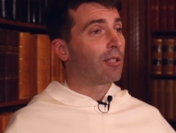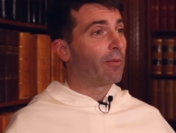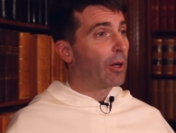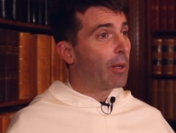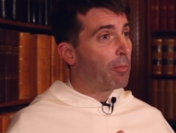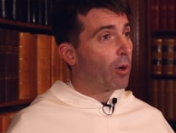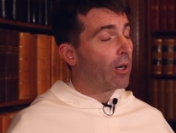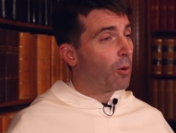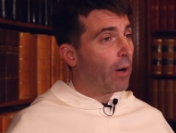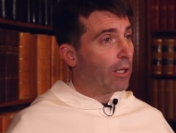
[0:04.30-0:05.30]
is a very
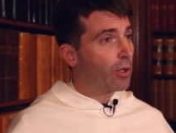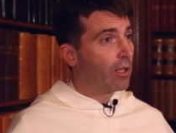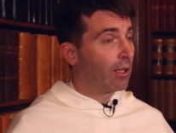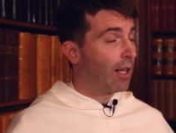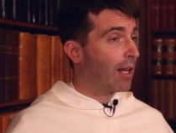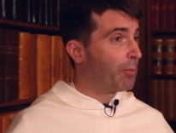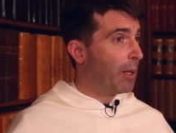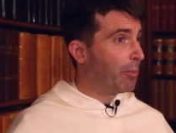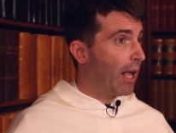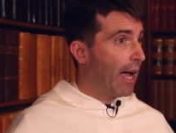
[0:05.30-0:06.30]
important question that a lot of
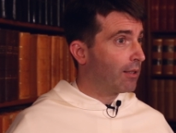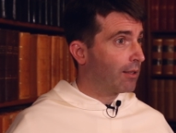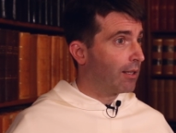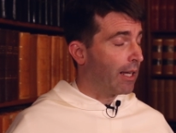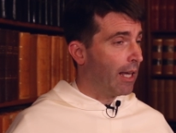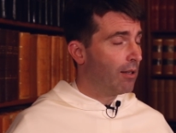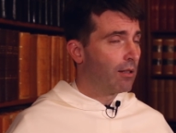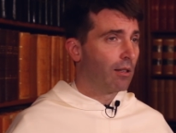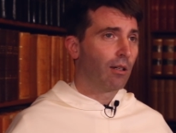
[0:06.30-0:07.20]
people ask today.